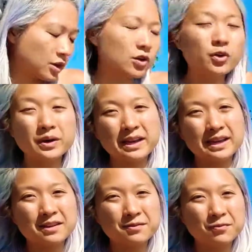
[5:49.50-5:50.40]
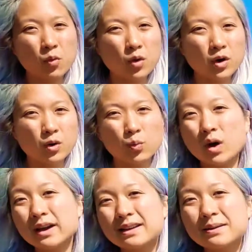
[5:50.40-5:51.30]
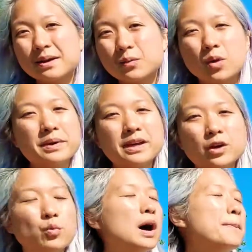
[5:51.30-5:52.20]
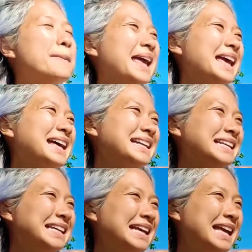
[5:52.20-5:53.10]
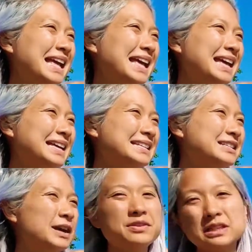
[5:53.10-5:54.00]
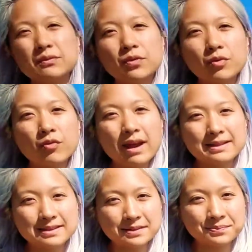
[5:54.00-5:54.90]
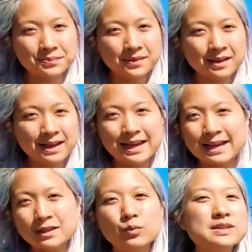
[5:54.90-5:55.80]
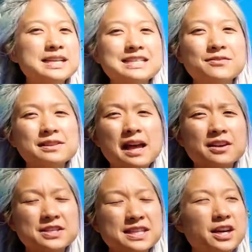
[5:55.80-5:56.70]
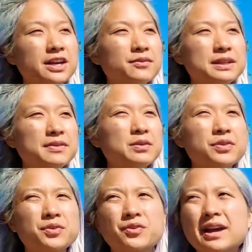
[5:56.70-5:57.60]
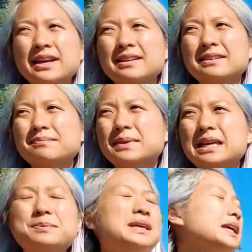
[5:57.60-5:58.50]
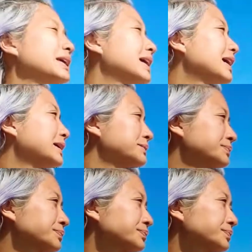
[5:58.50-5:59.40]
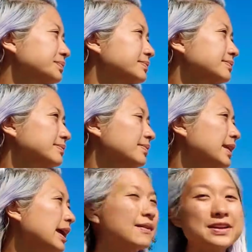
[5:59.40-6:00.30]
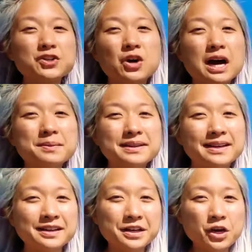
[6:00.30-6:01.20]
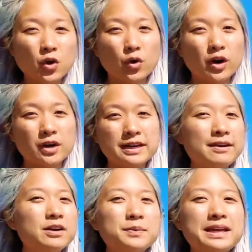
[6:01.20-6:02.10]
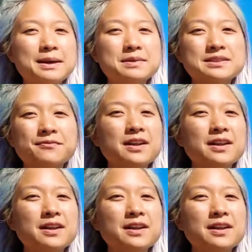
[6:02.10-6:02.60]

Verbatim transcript: going for one woman or one man, and you have to live with regrets. And the worst case of scenario of living with regret may be uh, having trauma or never being able to